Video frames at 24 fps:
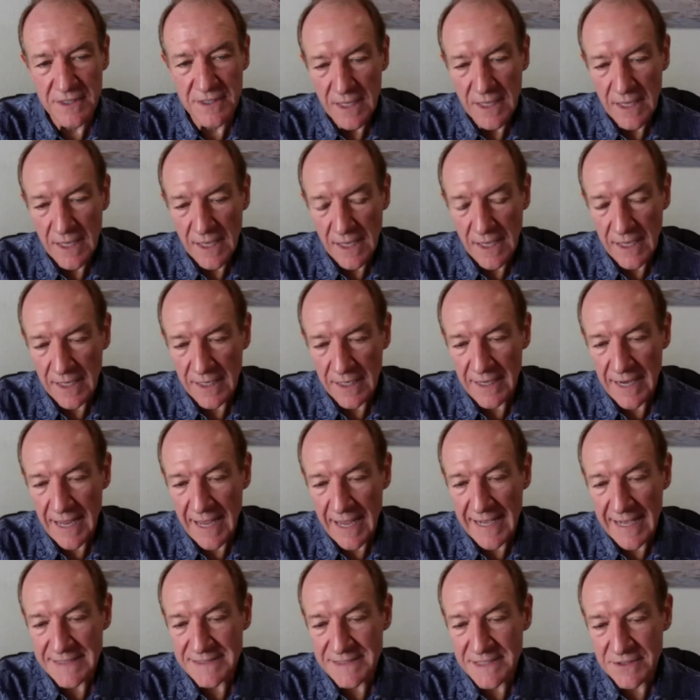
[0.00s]
And
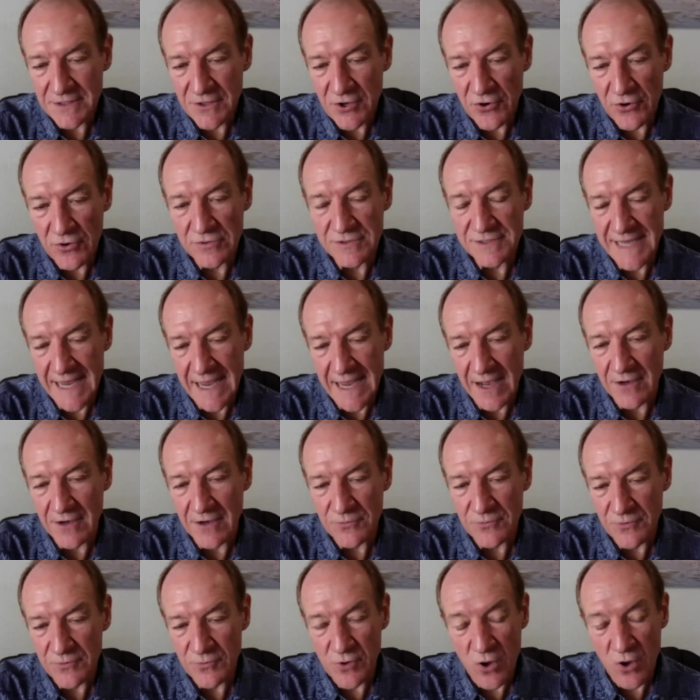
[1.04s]
as it turns out,
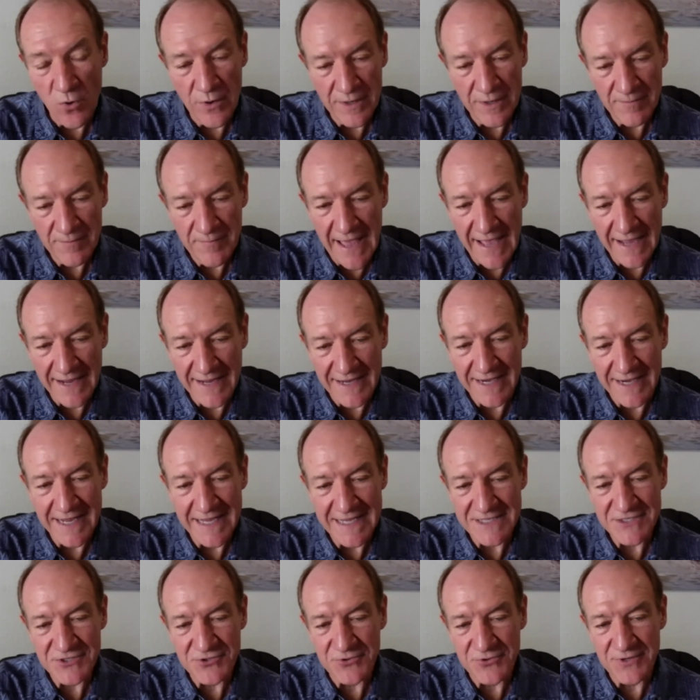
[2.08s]
going back in
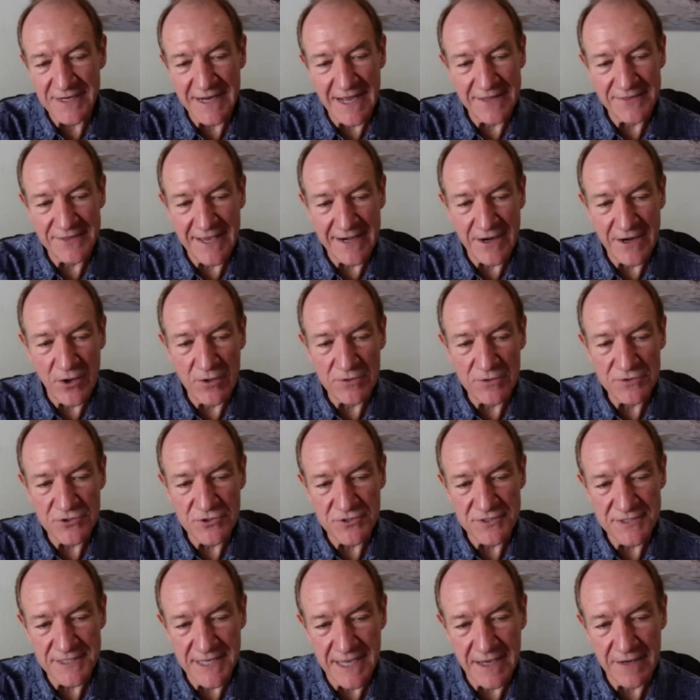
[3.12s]
history on that
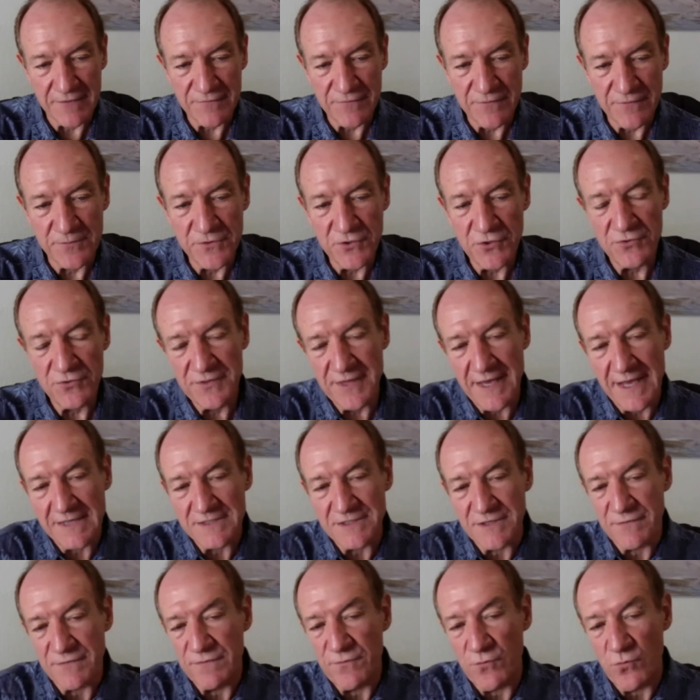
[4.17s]
ultrasound from
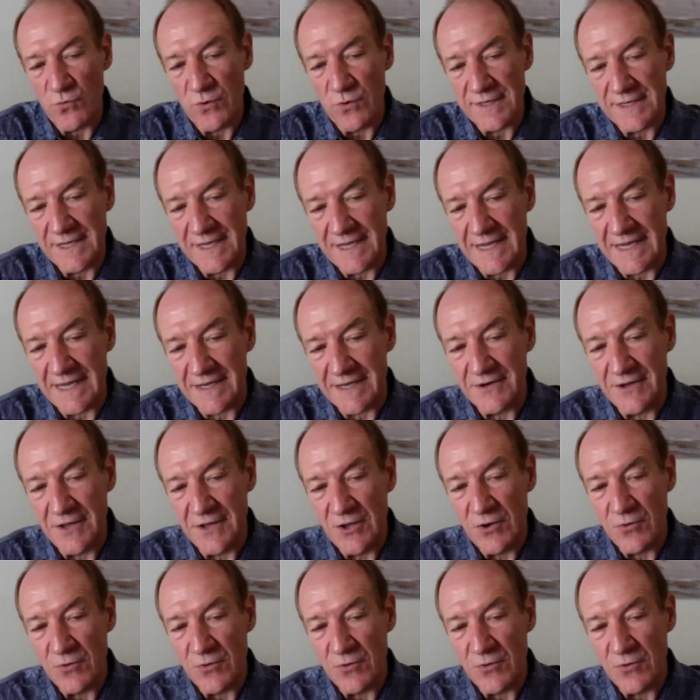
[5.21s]
2014,